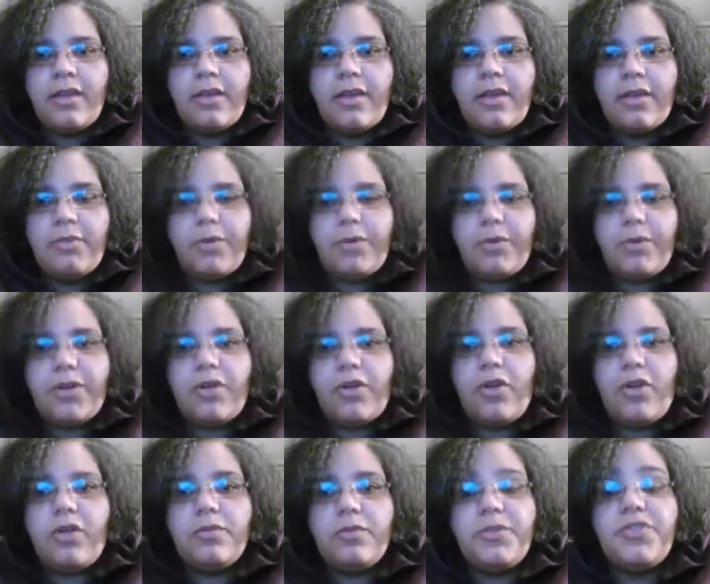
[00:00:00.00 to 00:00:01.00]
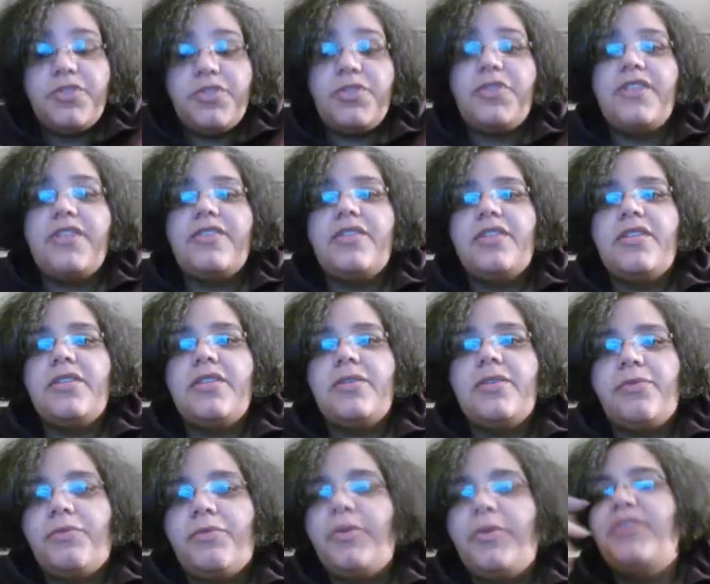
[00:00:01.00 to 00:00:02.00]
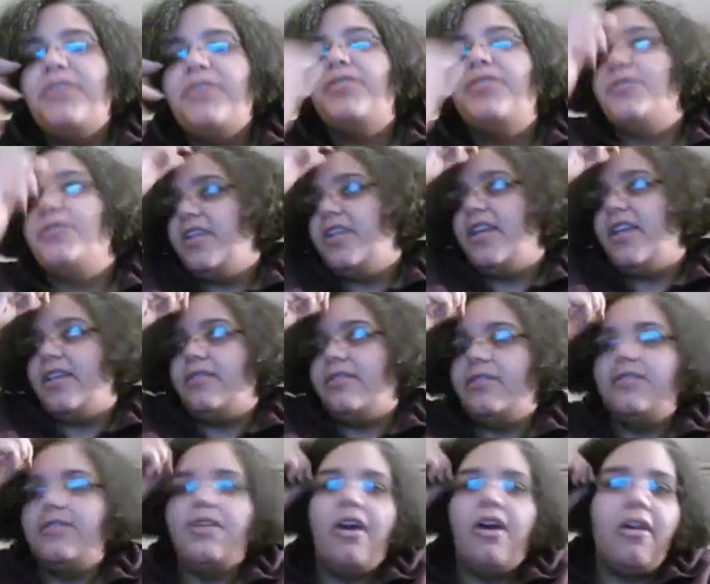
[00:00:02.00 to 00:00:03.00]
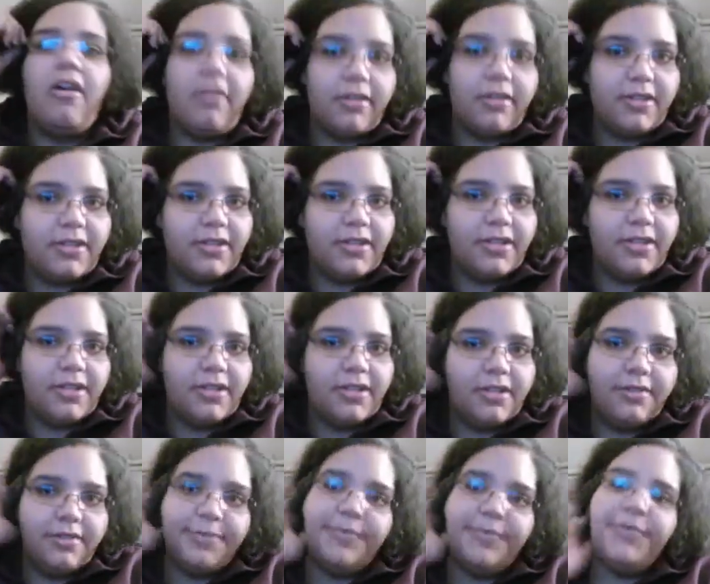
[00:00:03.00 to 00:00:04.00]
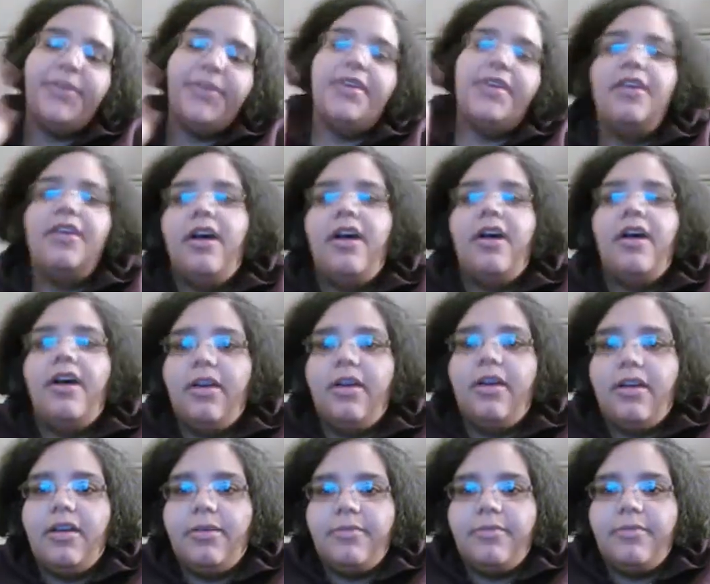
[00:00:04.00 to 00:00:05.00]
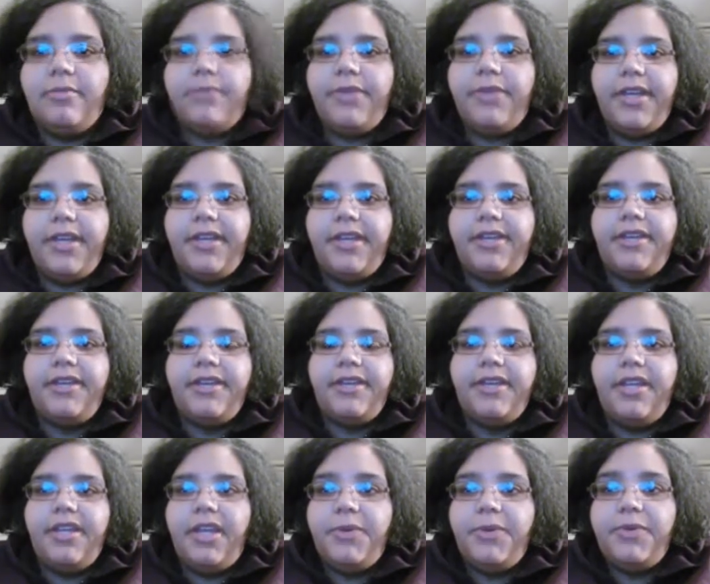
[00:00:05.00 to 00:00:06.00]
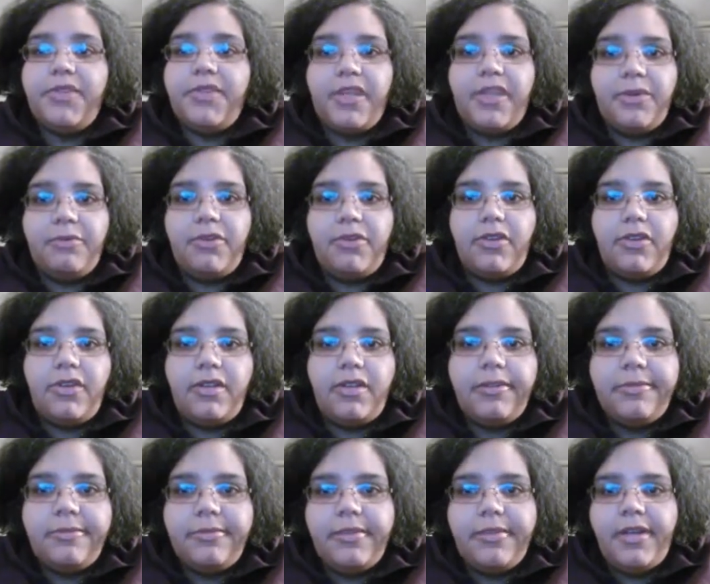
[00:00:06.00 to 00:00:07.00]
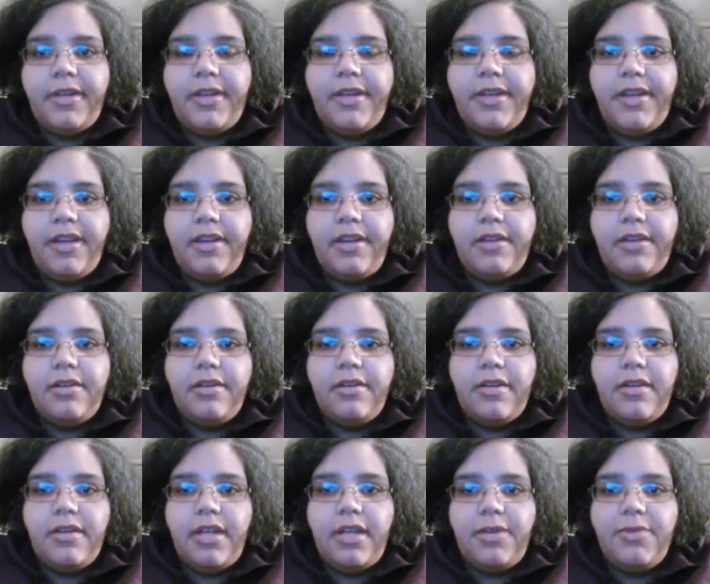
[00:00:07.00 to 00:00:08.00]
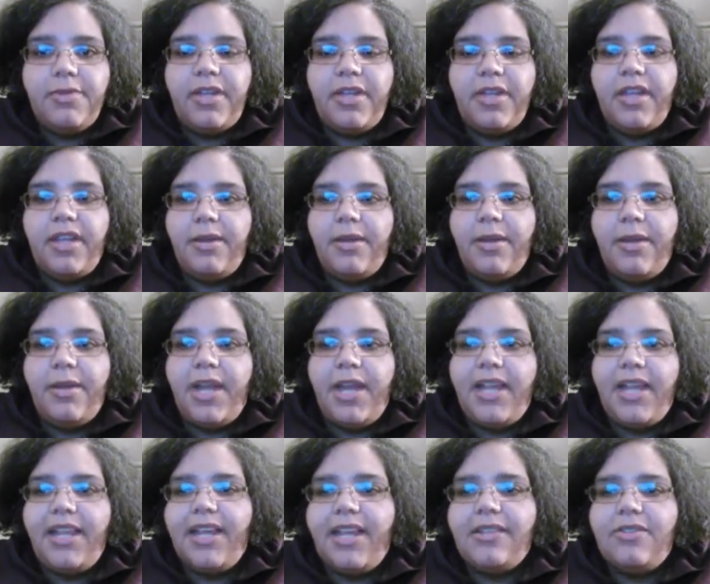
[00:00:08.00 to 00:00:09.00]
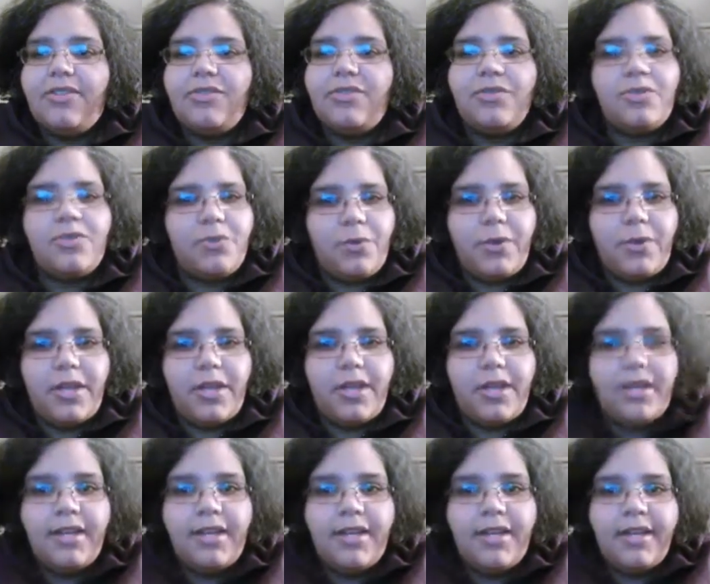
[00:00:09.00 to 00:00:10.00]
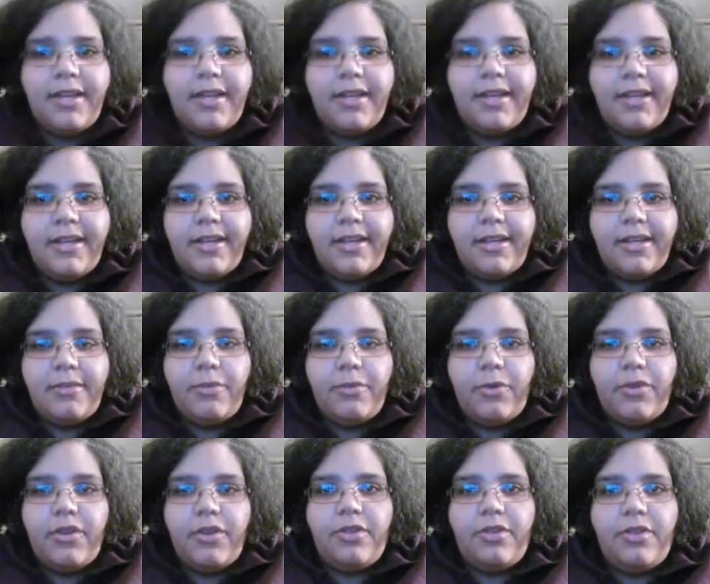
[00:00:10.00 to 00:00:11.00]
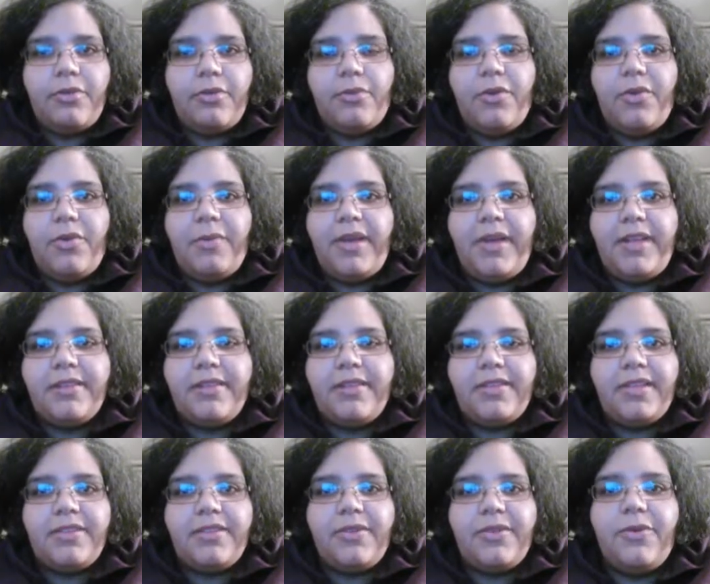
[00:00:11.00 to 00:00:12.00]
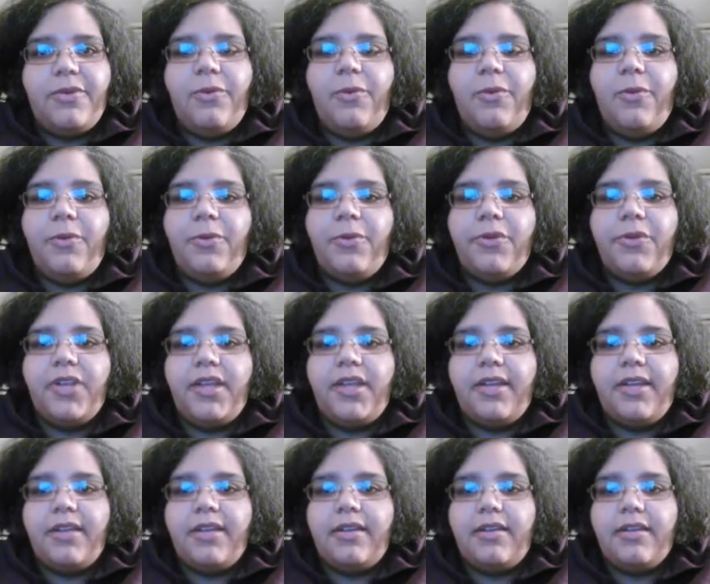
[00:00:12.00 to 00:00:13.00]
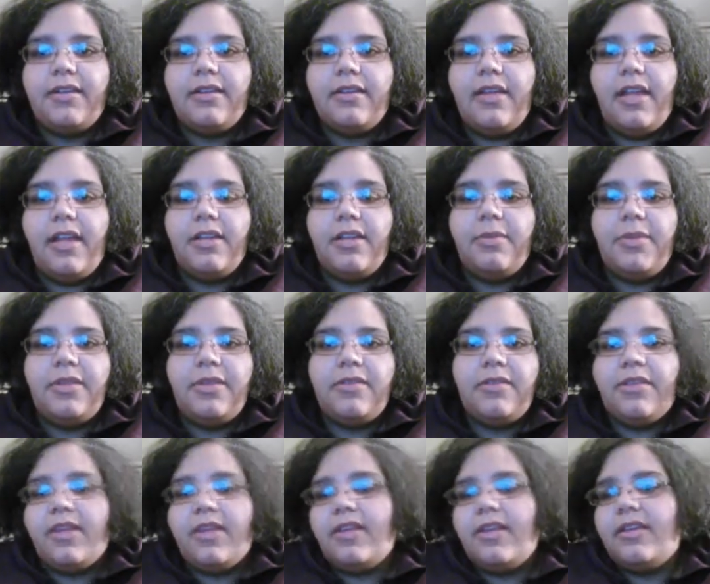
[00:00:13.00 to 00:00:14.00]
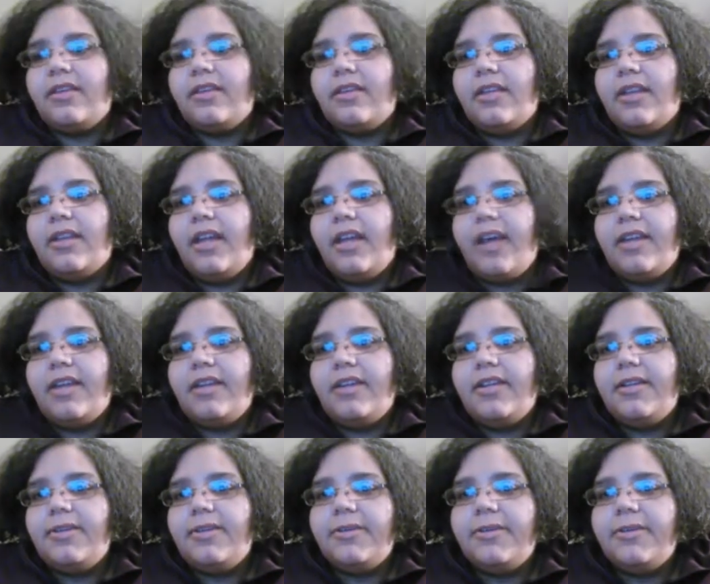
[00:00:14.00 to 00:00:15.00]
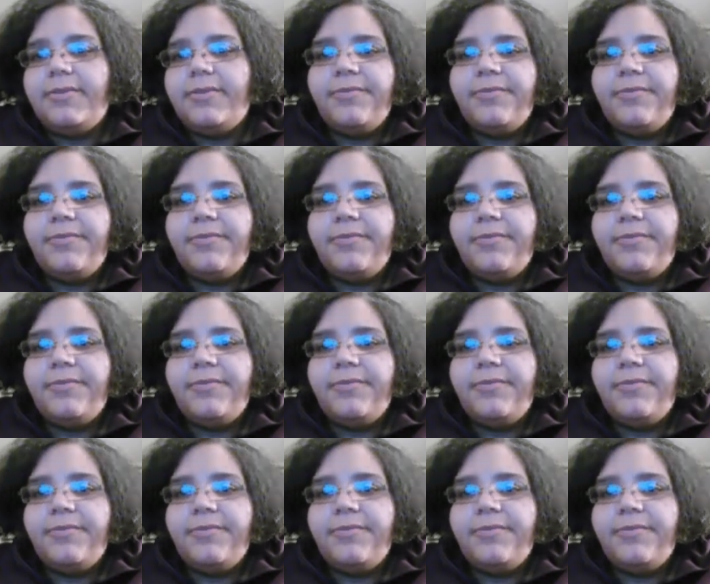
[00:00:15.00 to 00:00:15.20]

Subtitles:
Wizardess Heart. And it was cute, and I liked the story more than the romance, like the cool elements like it had in it.